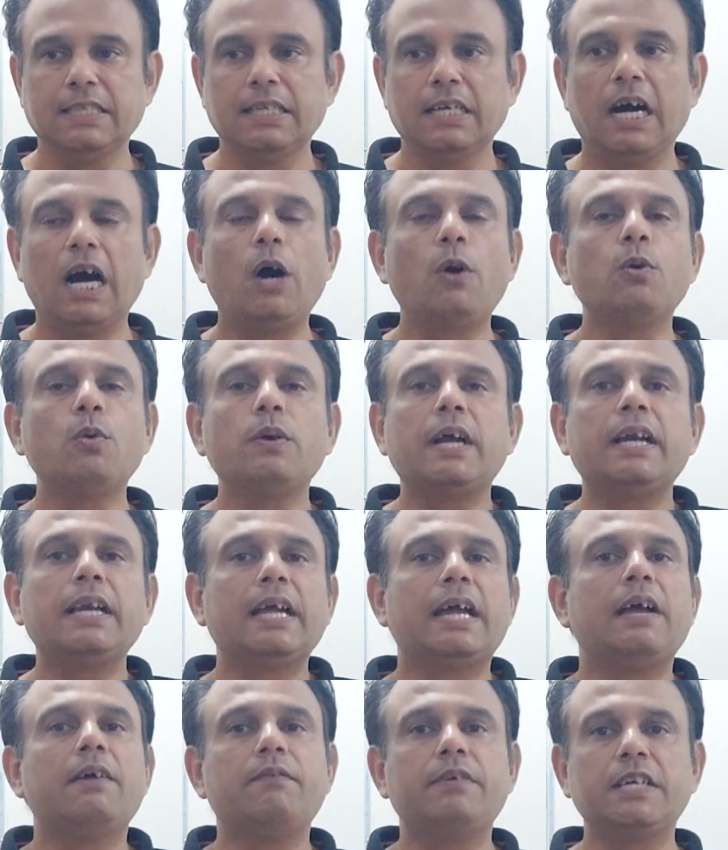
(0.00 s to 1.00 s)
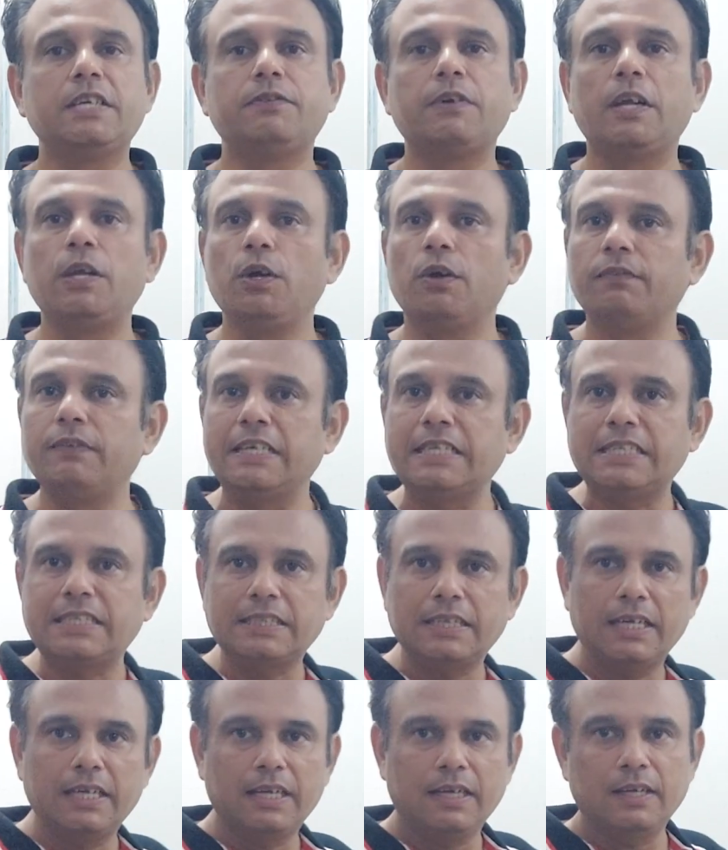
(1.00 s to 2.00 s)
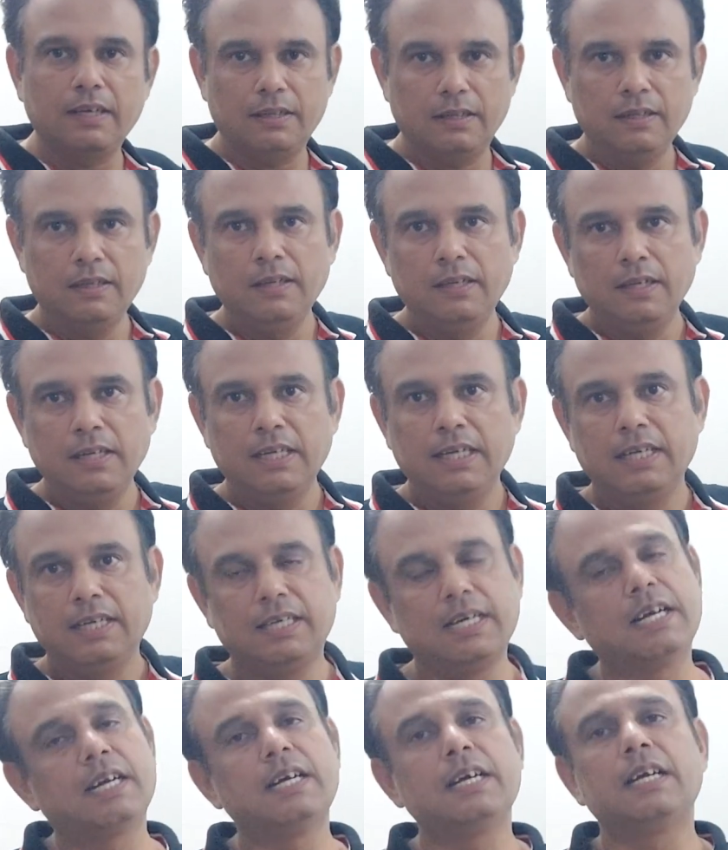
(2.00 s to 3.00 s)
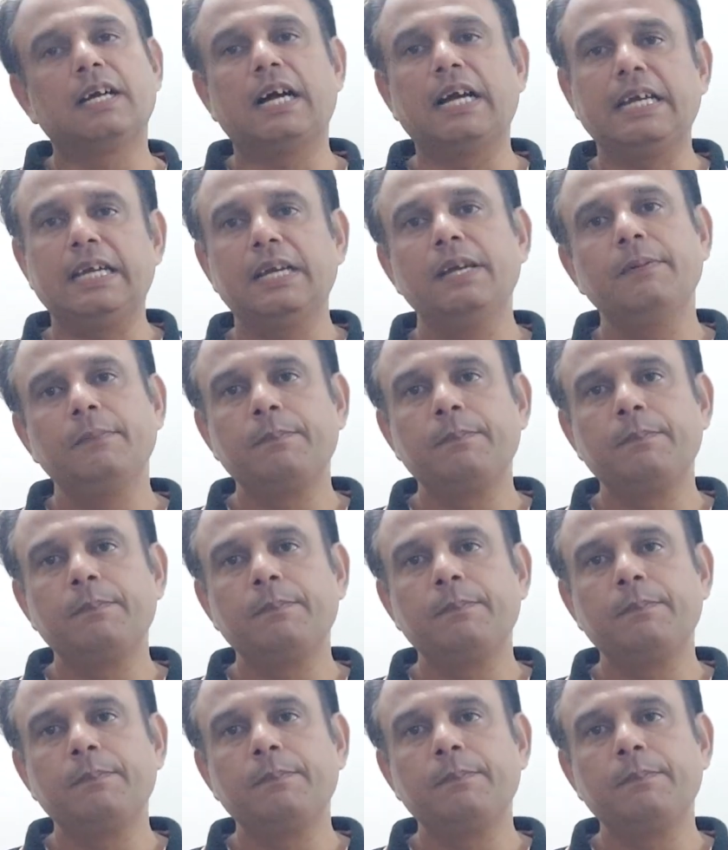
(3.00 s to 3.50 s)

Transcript: How to get average value of this current I?